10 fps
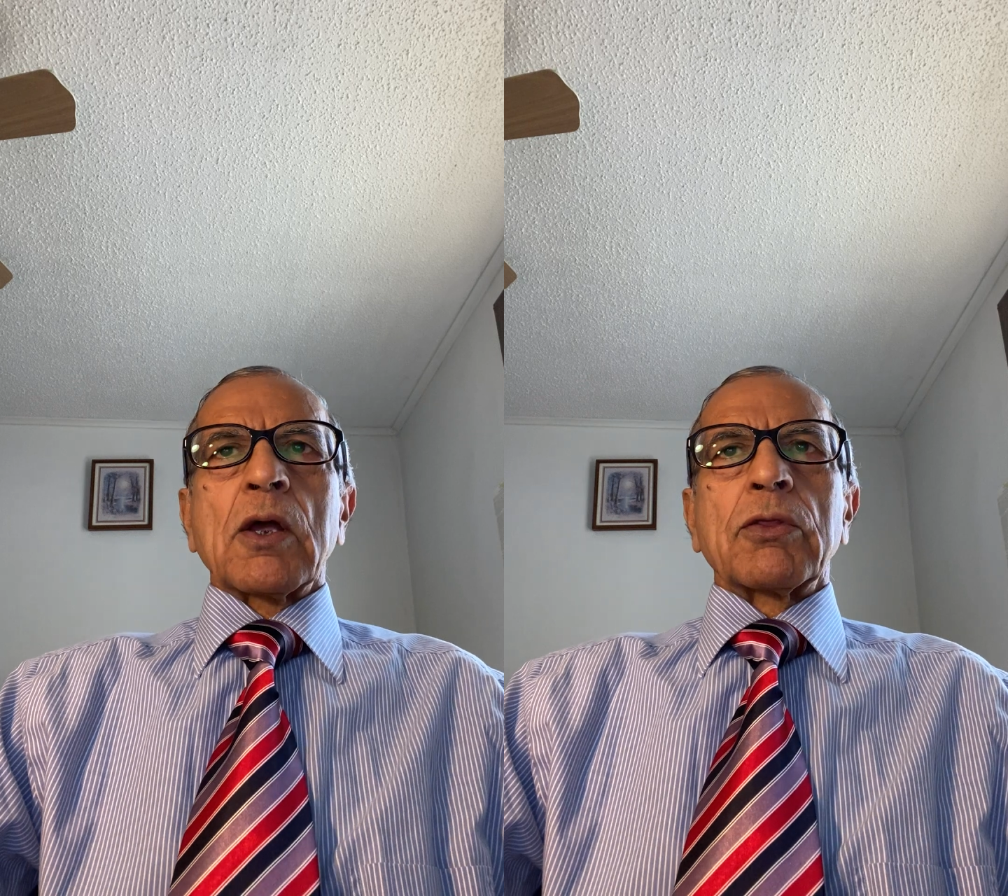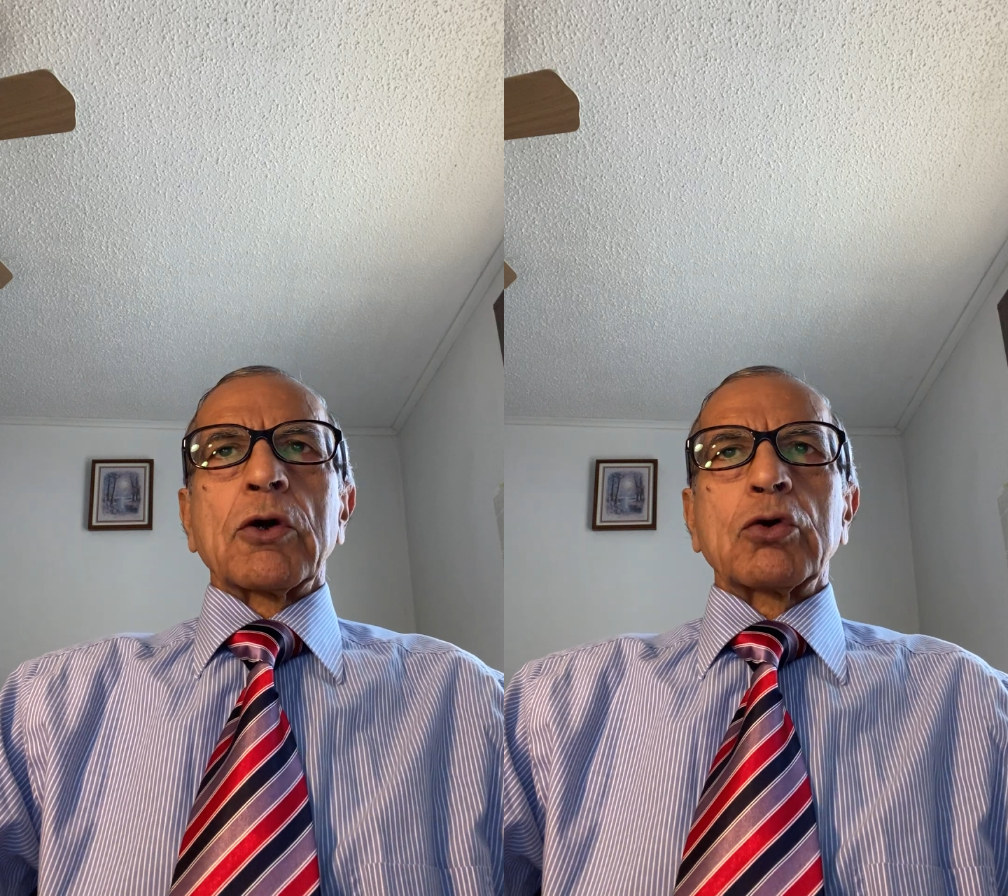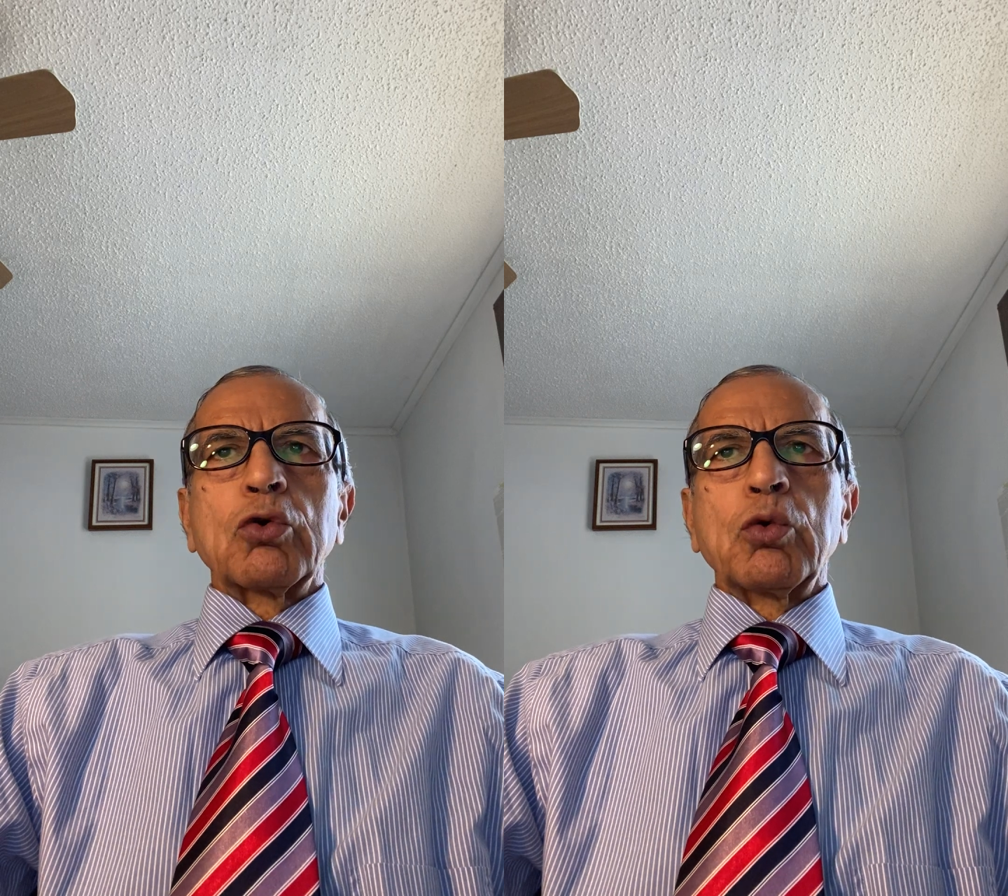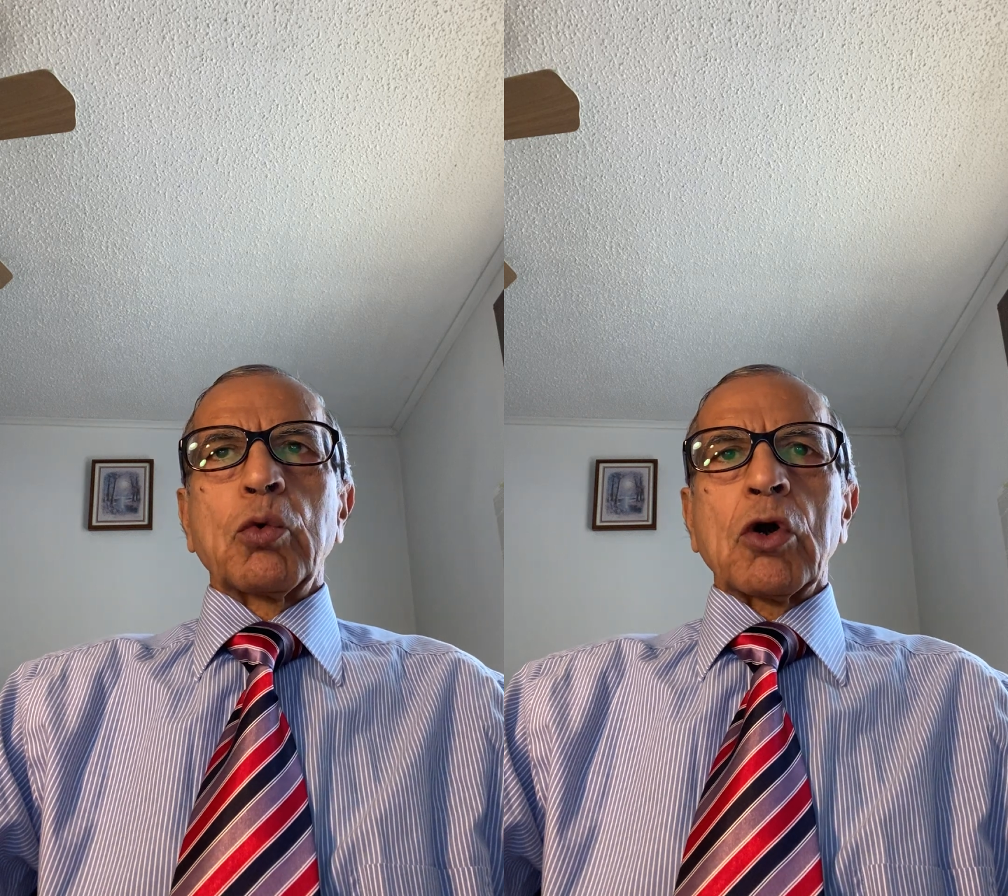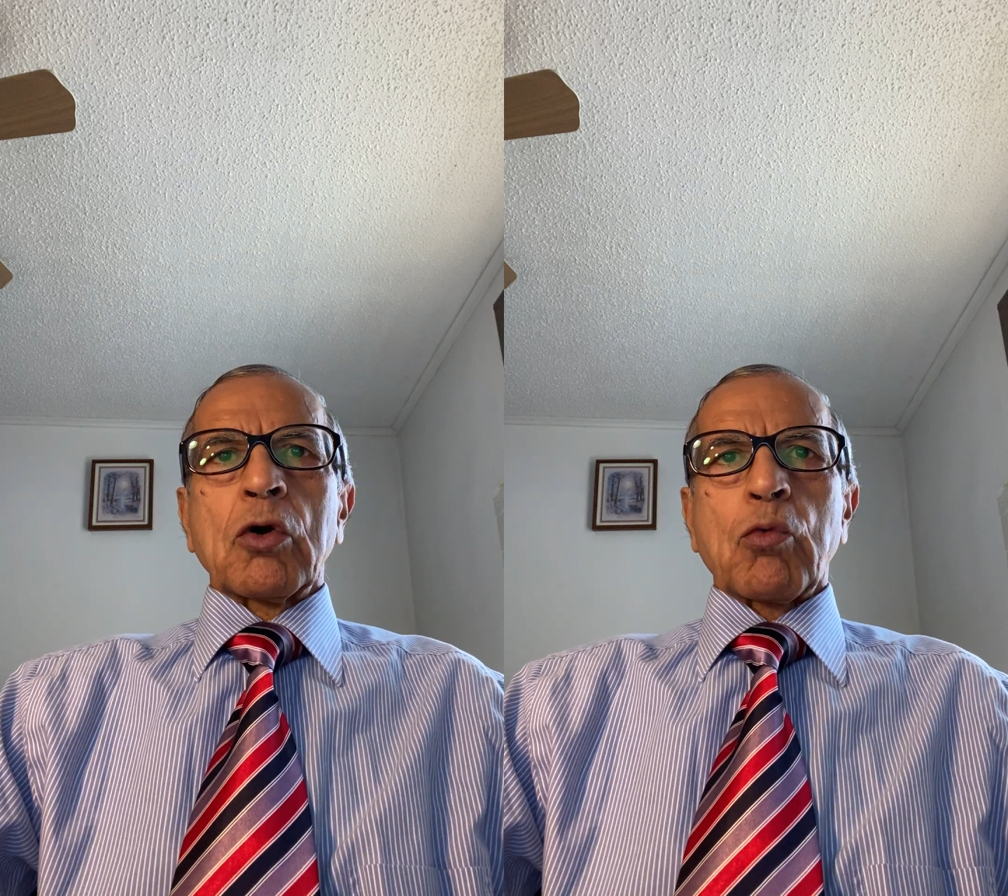The two
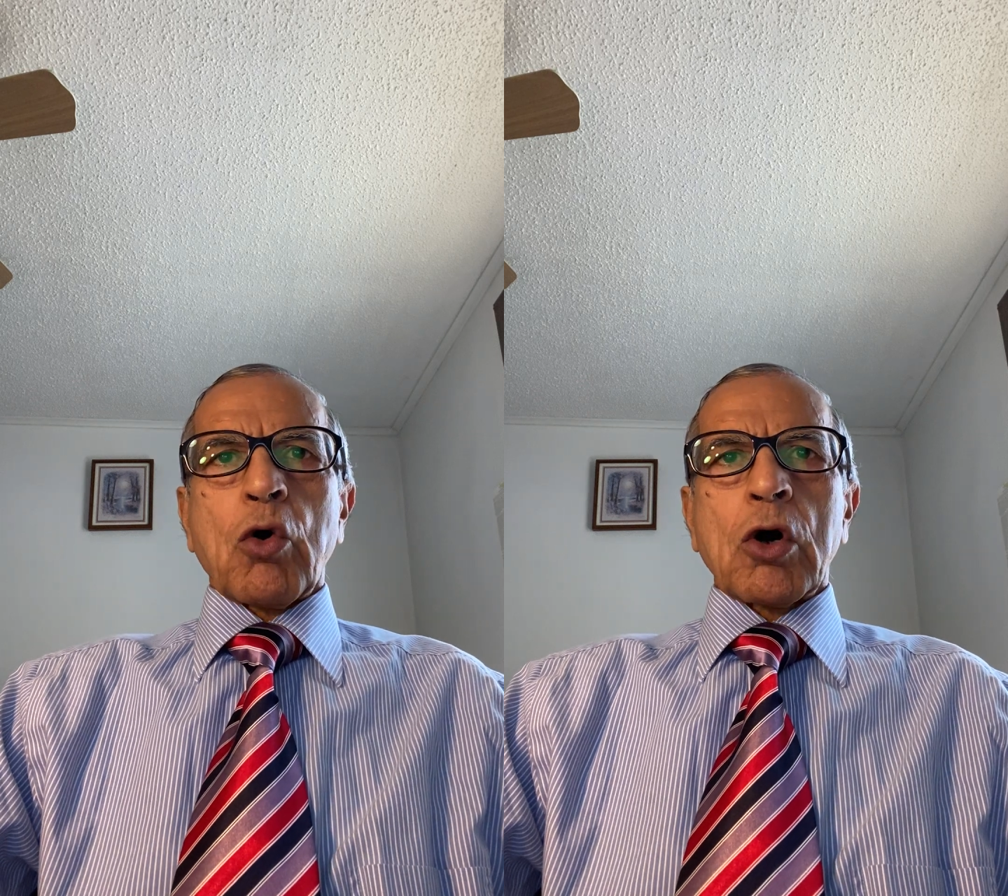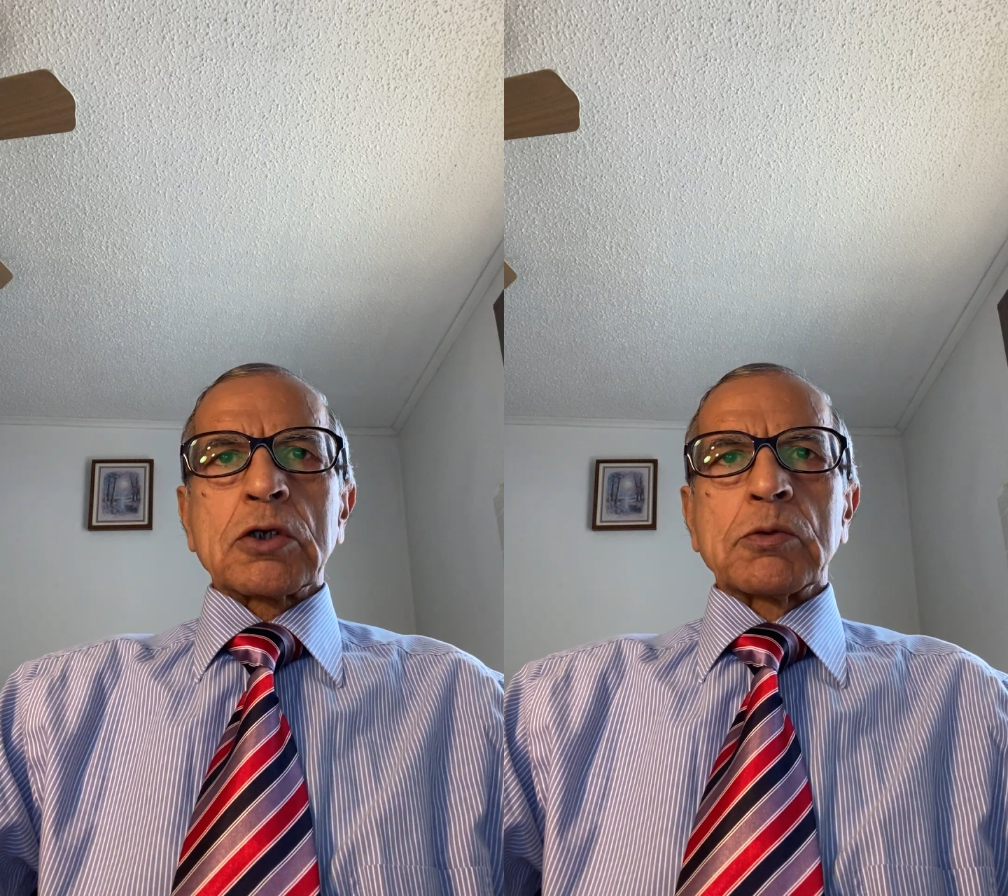world wars,